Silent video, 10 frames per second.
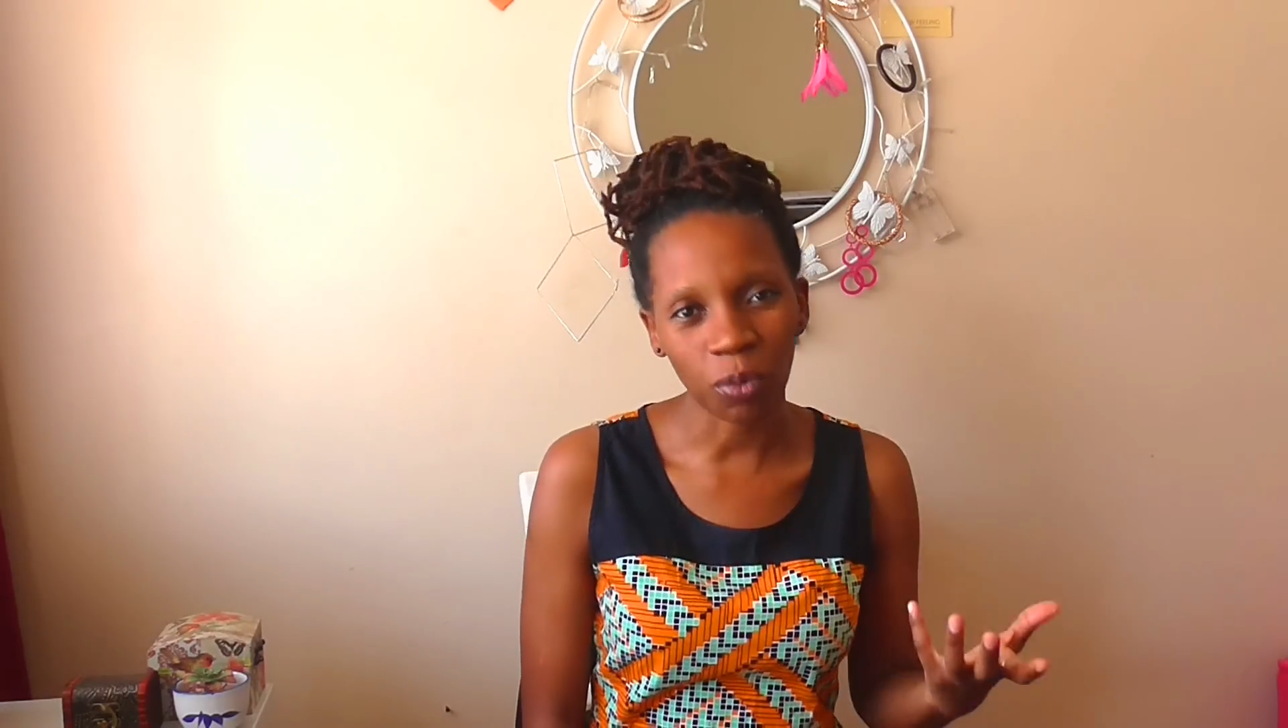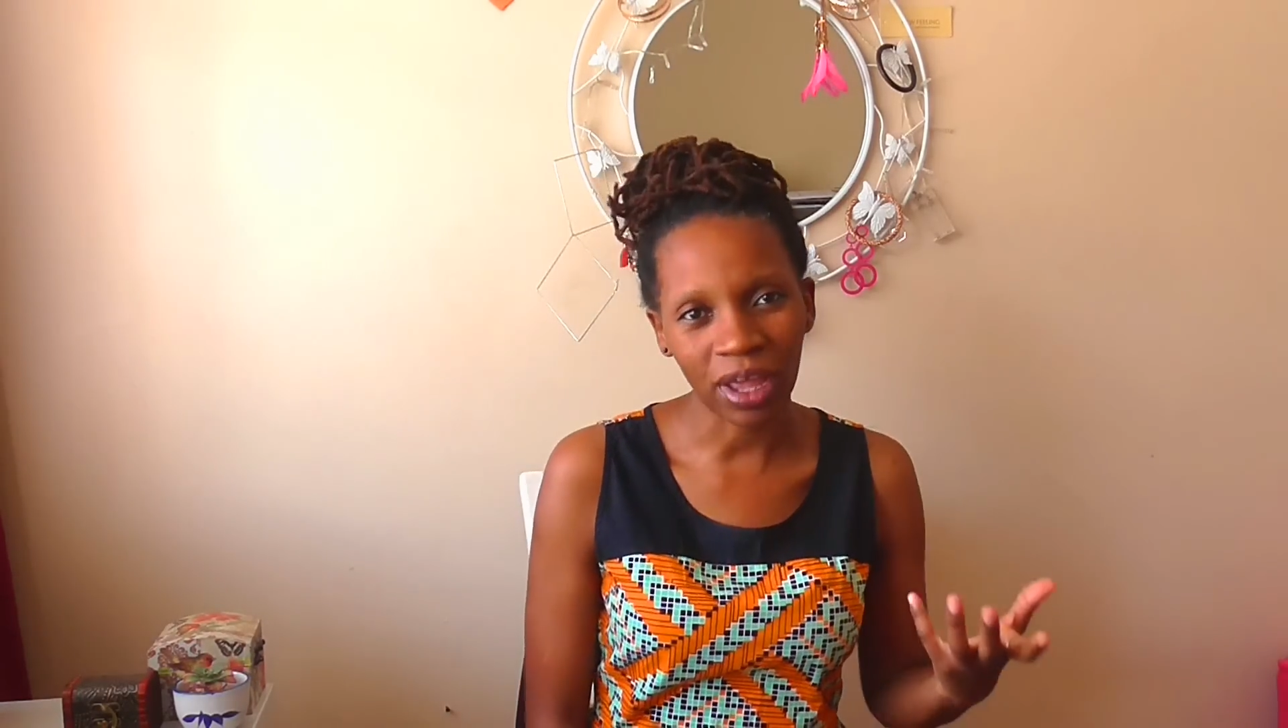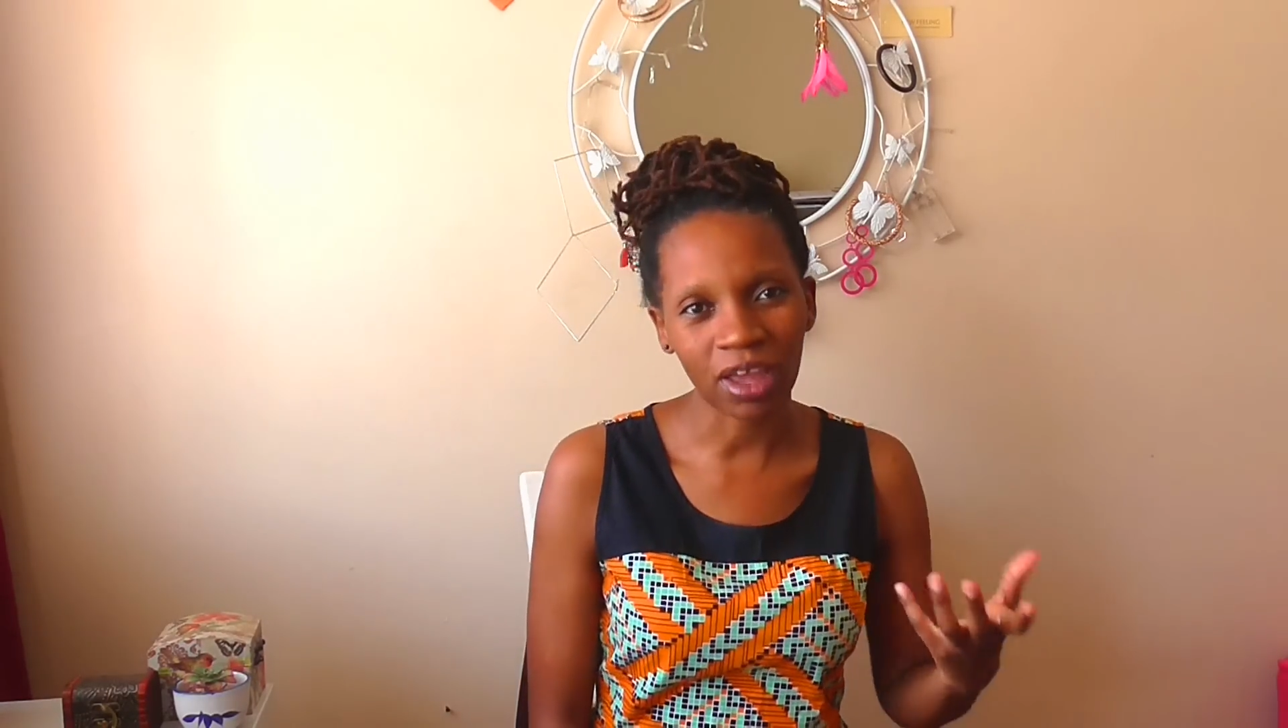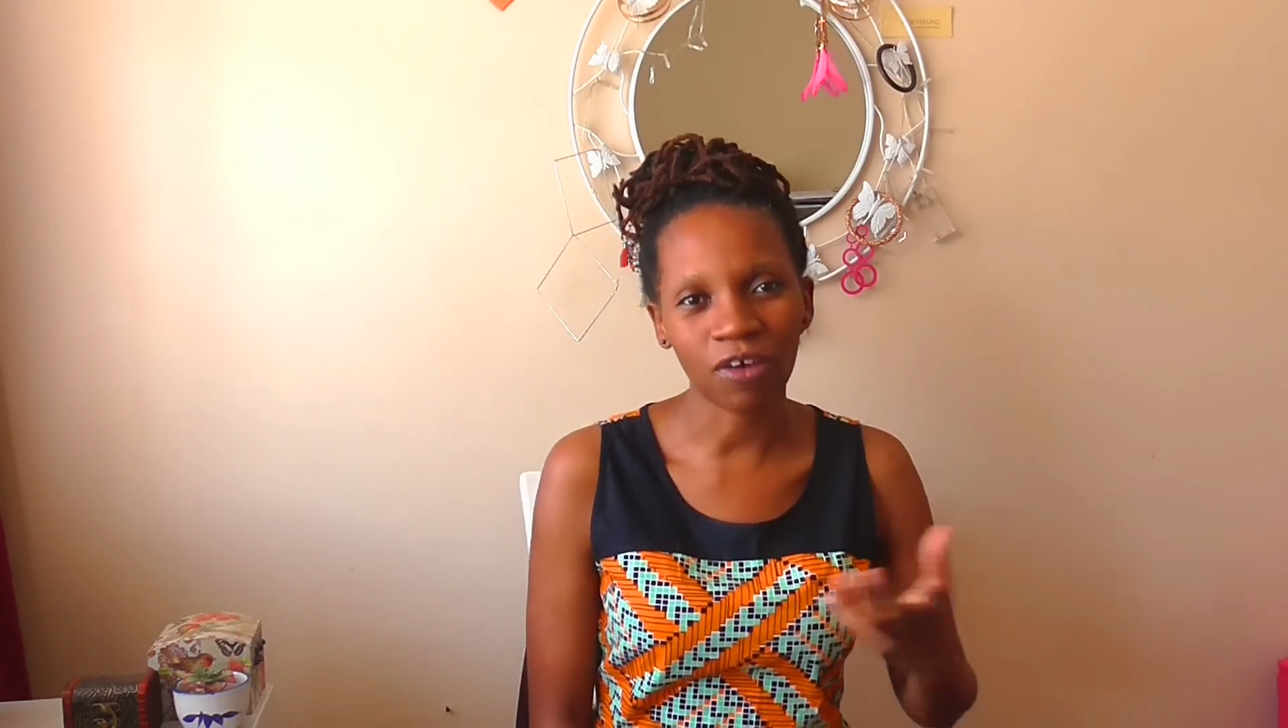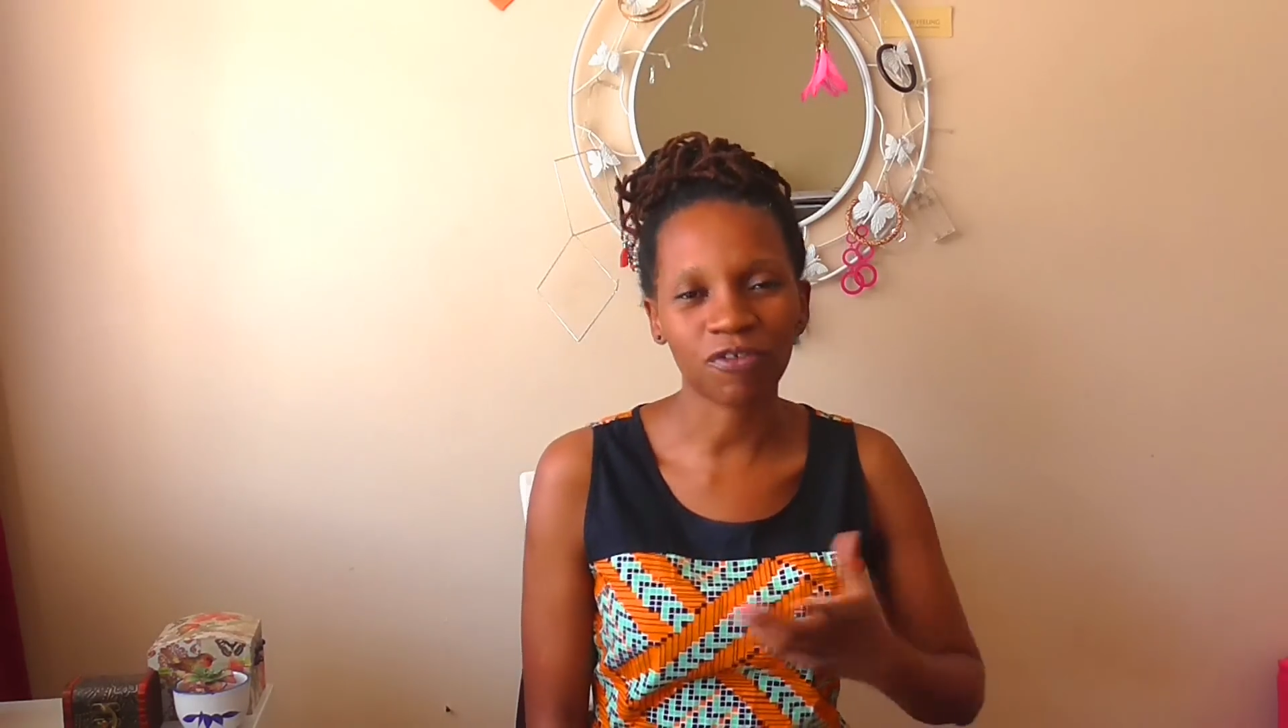
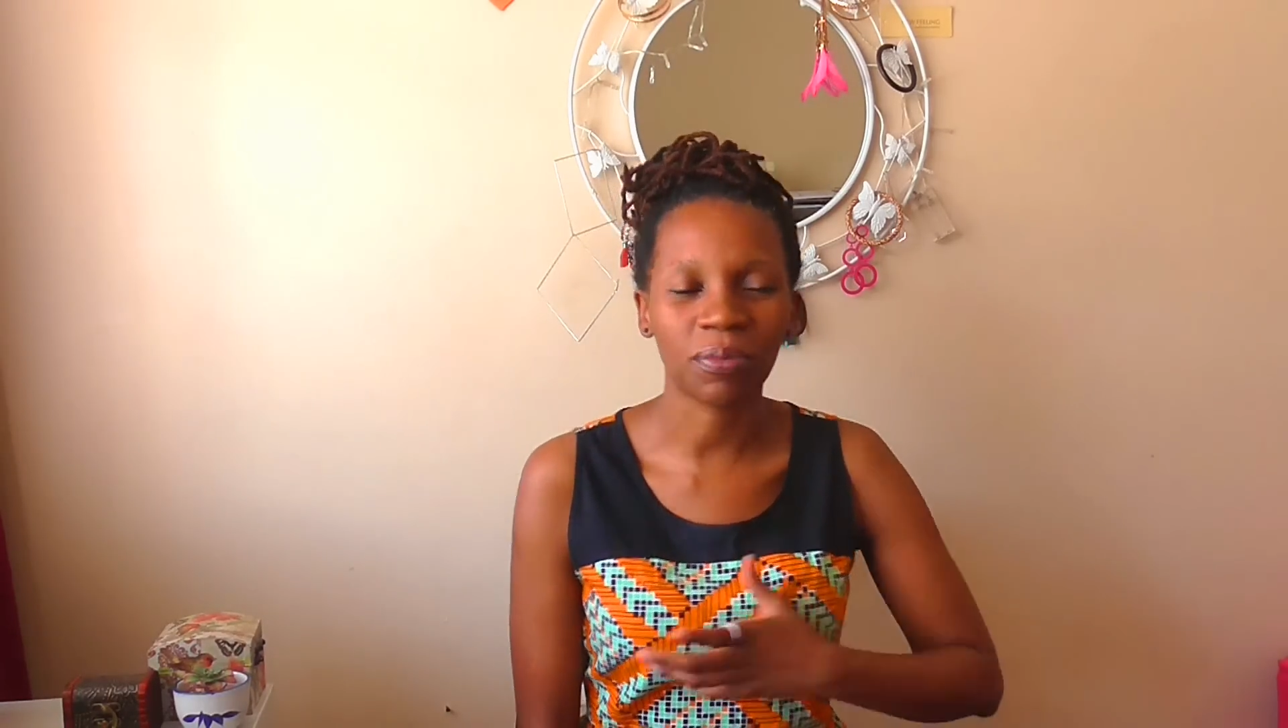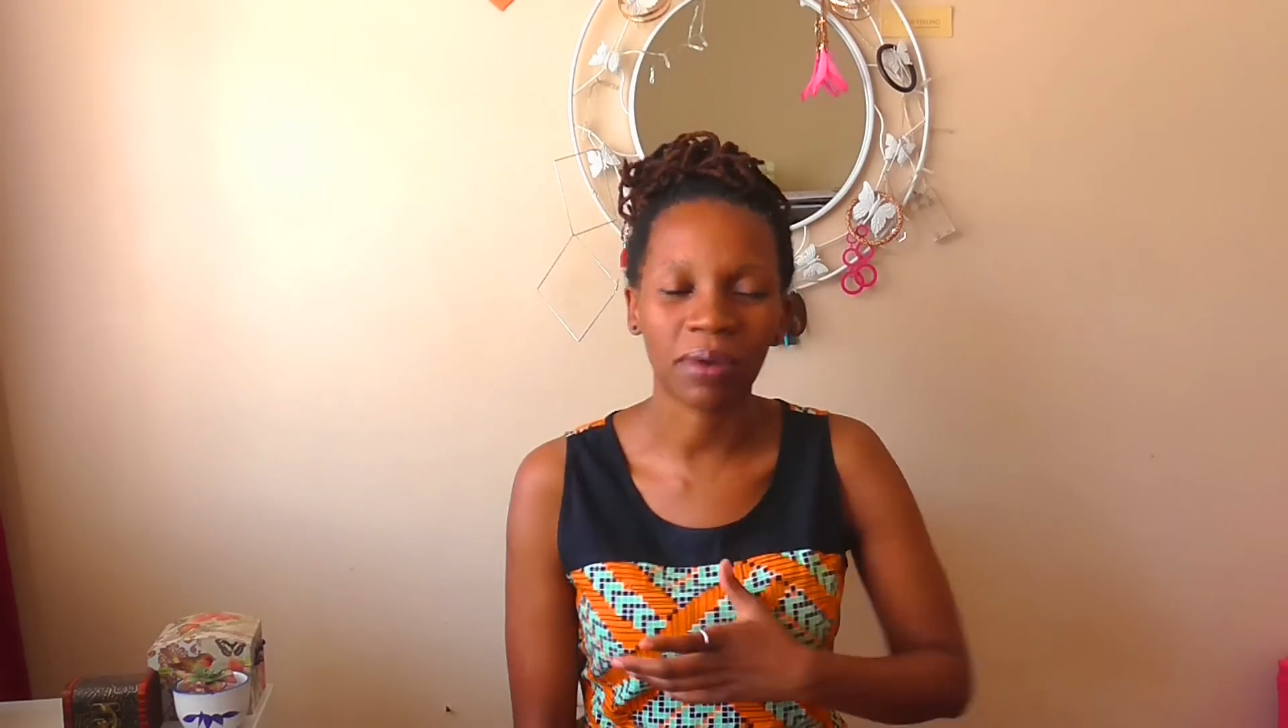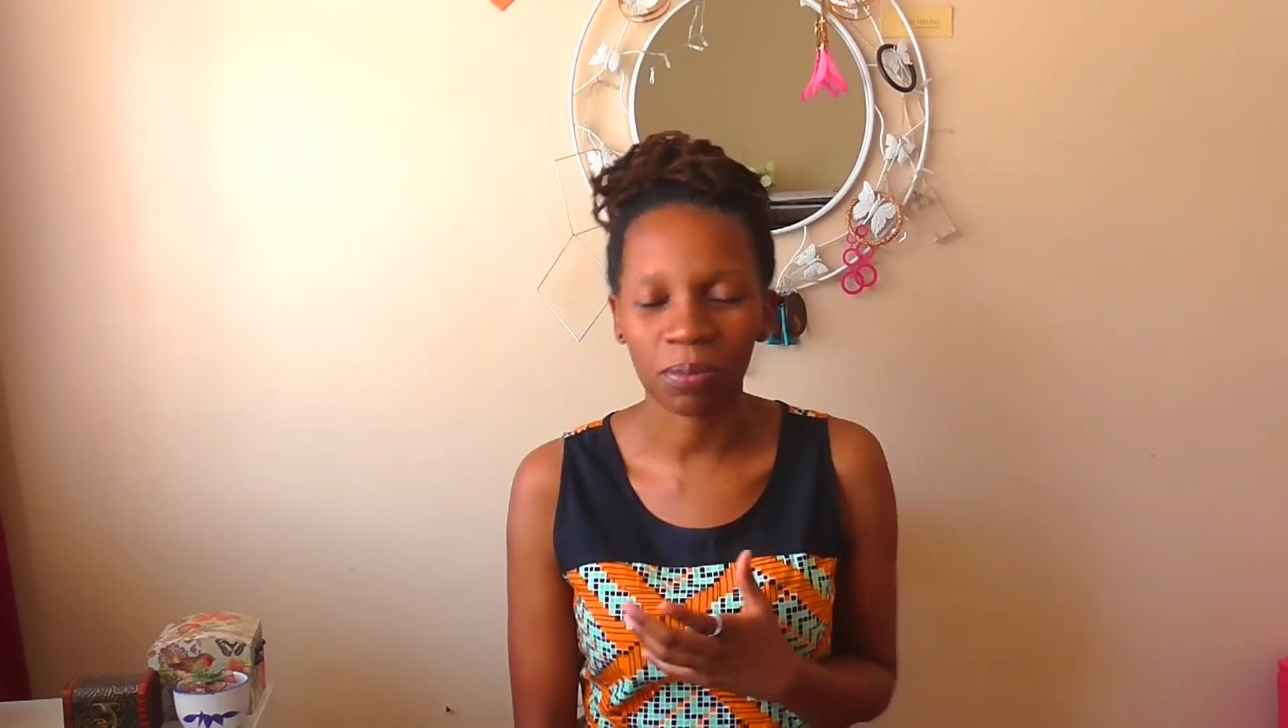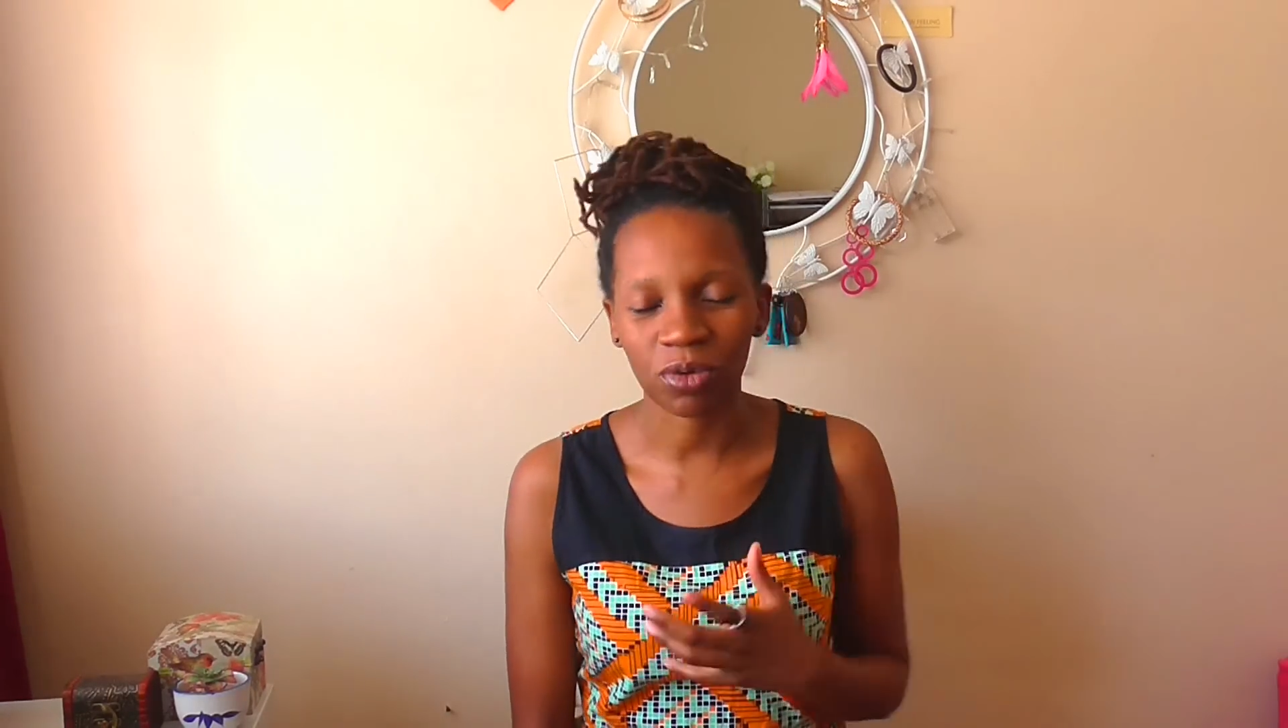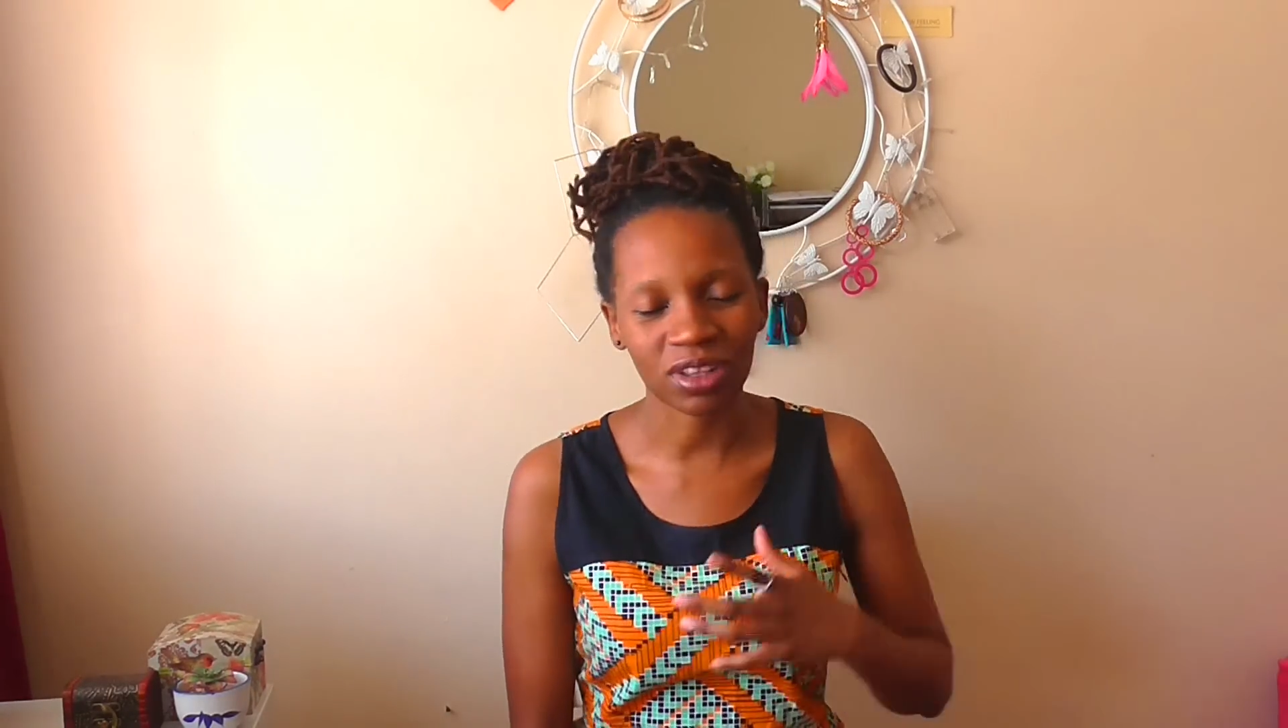way of
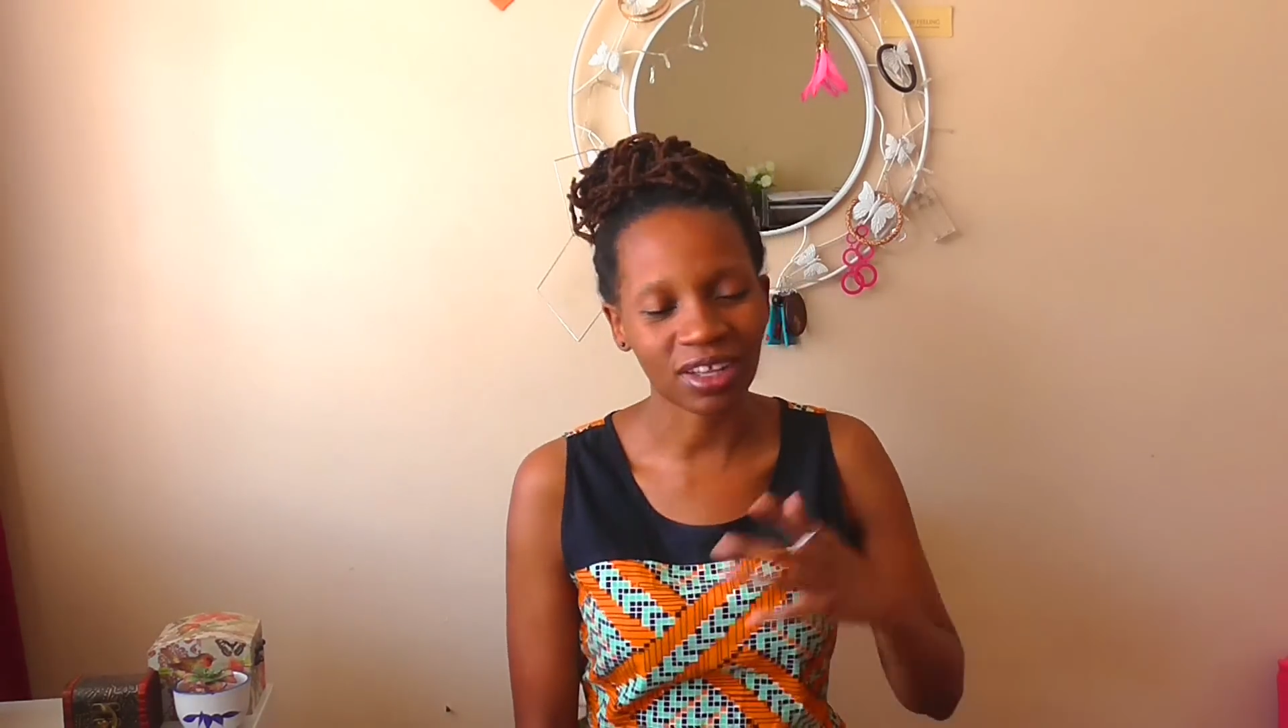remembering